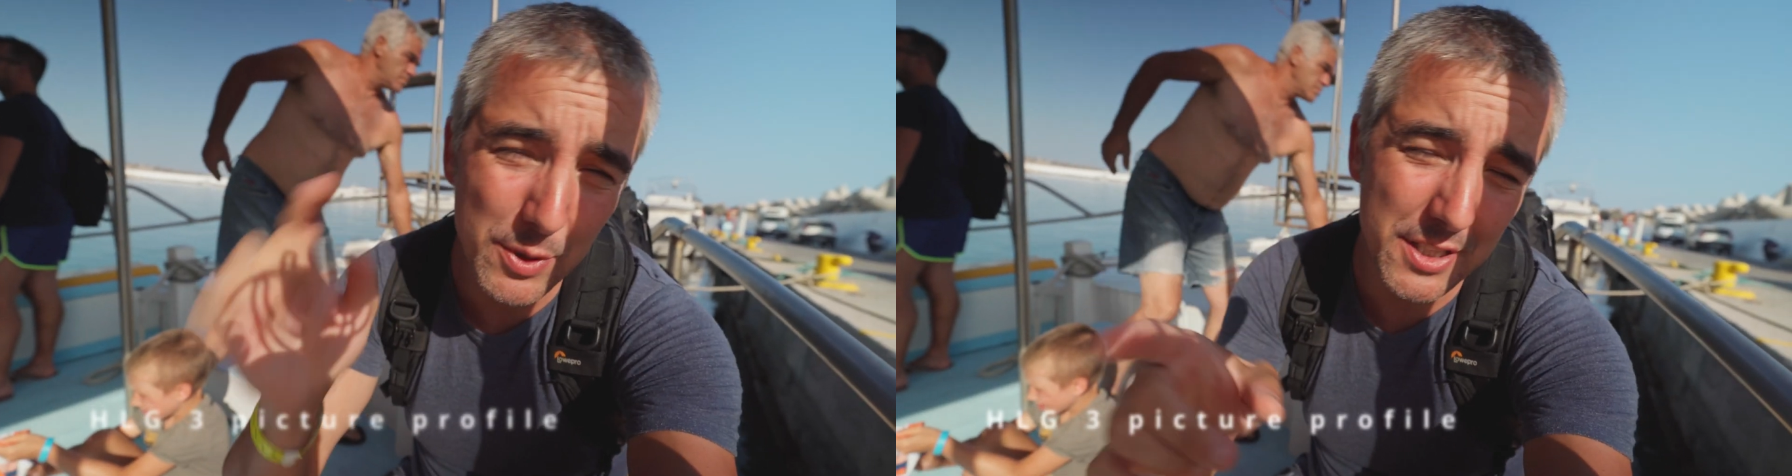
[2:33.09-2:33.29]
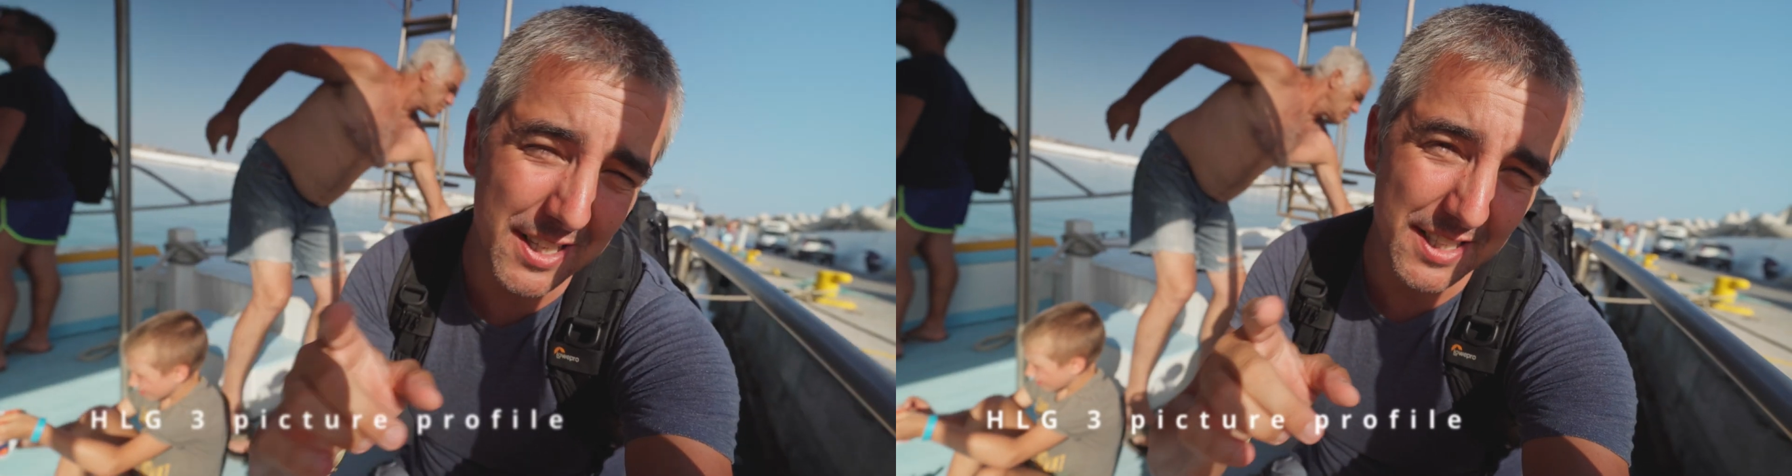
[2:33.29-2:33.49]

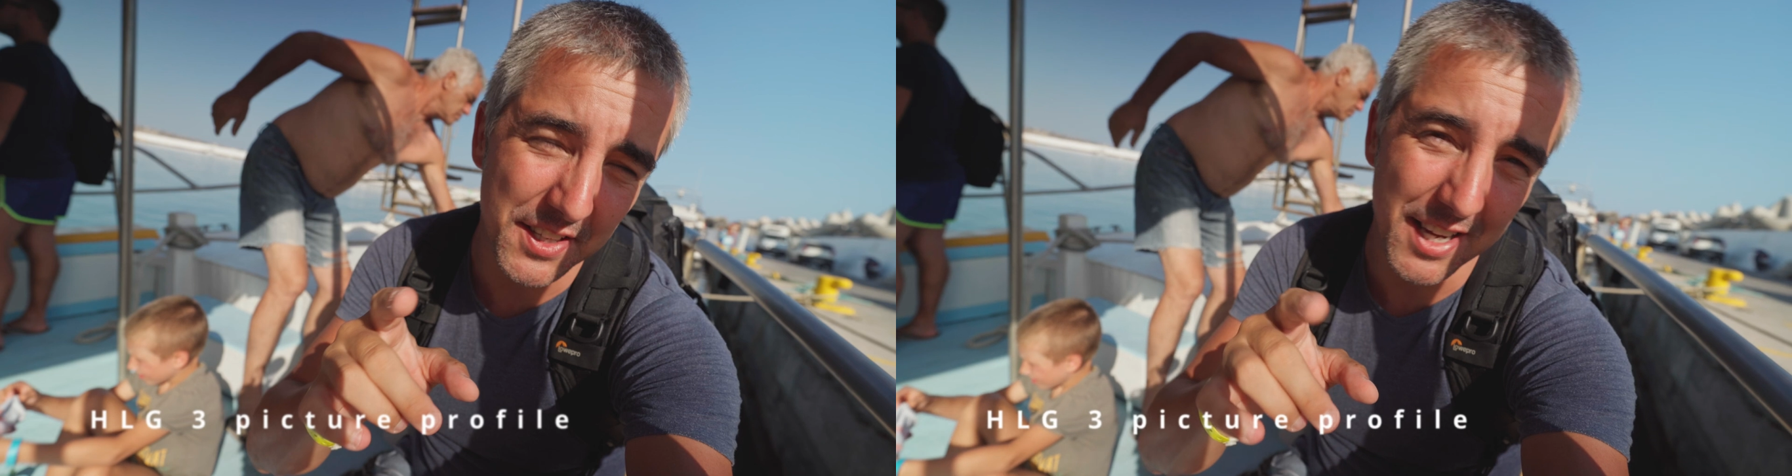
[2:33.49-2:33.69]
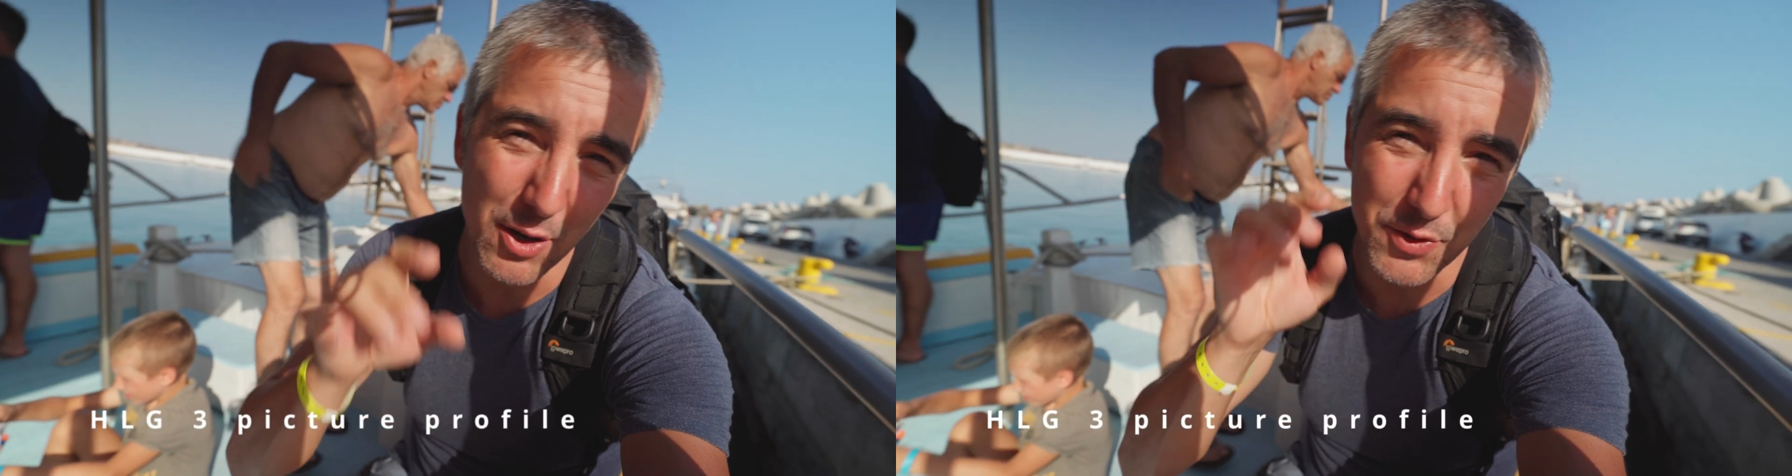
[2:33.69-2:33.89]
was
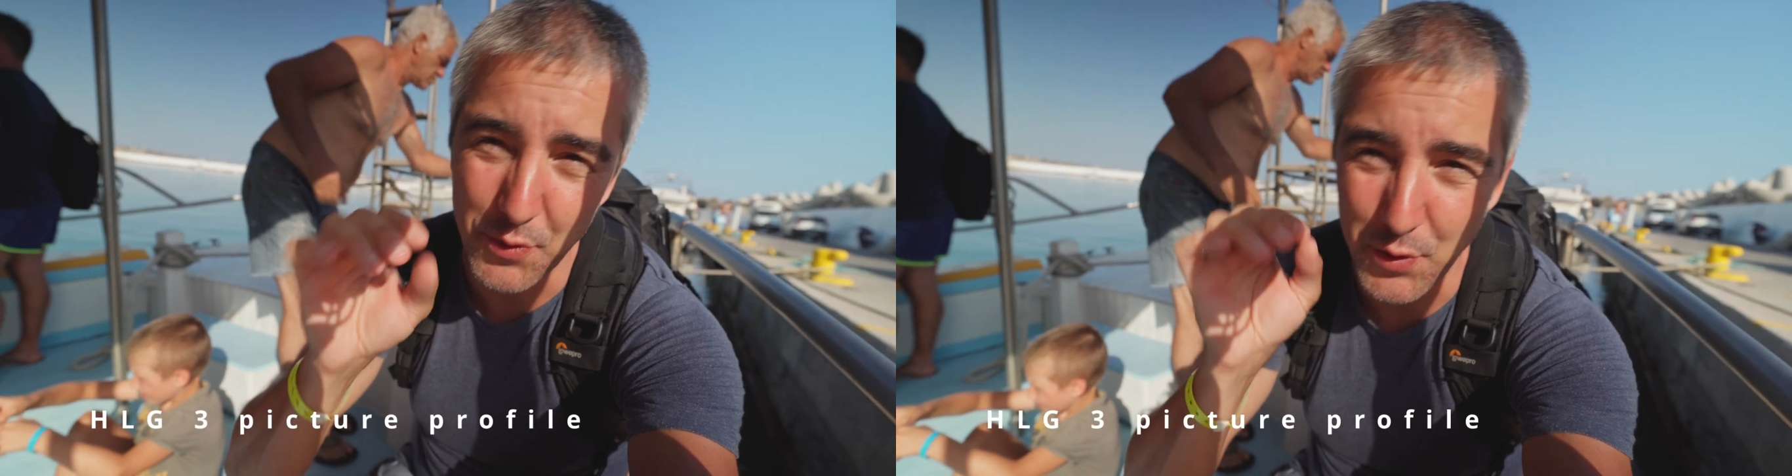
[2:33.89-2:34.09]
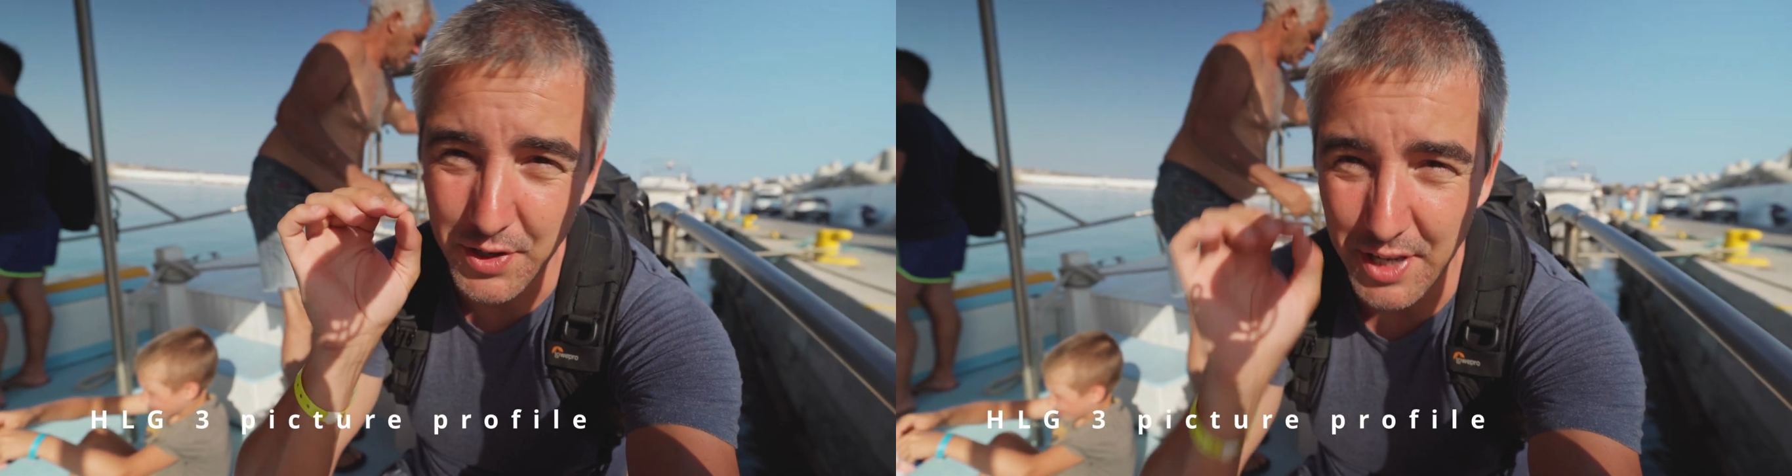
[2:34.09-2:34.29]
testing out
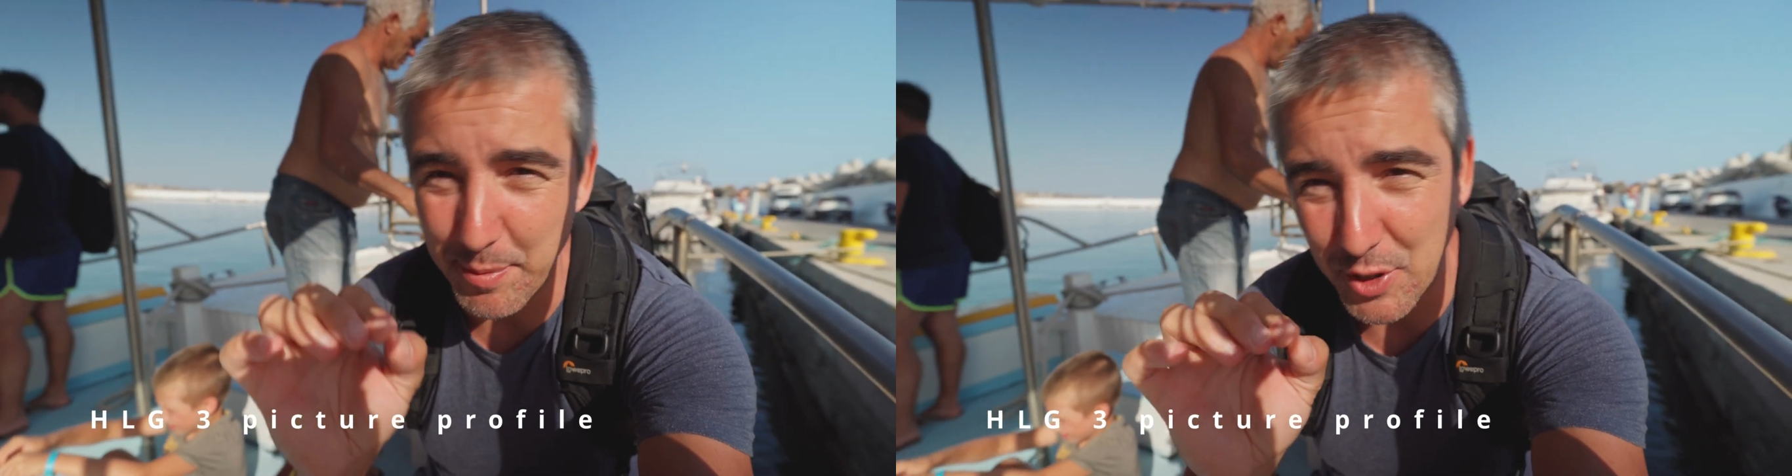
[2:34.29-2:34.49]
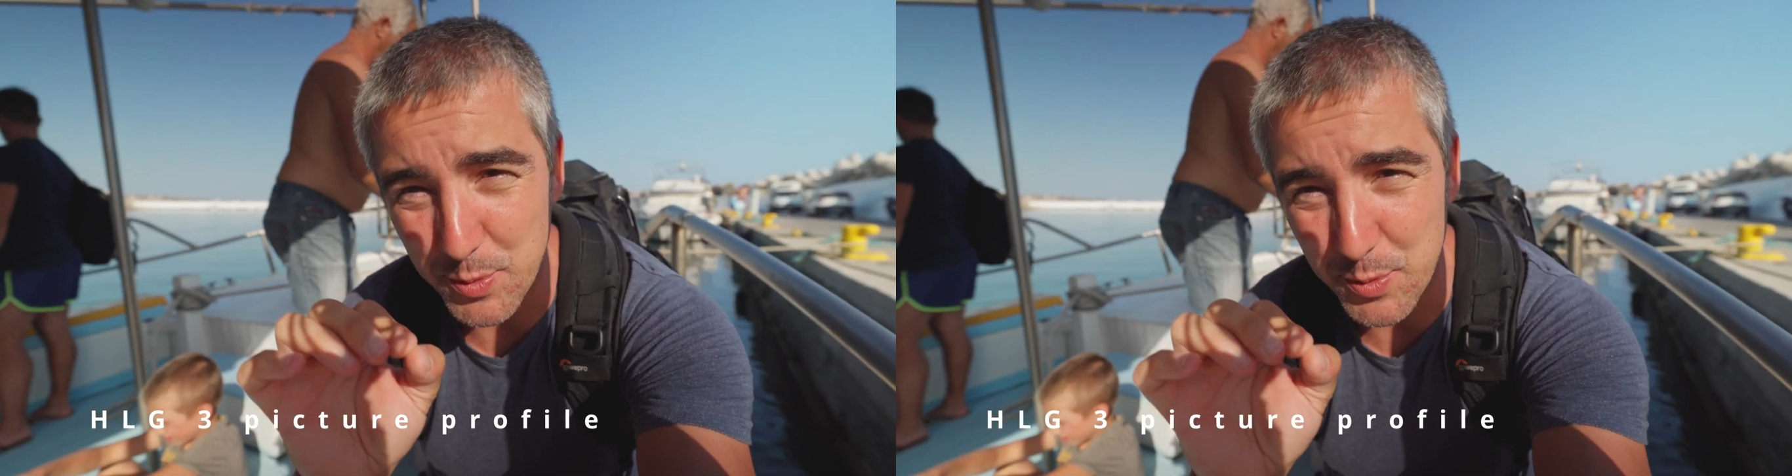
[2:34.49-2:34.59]
different image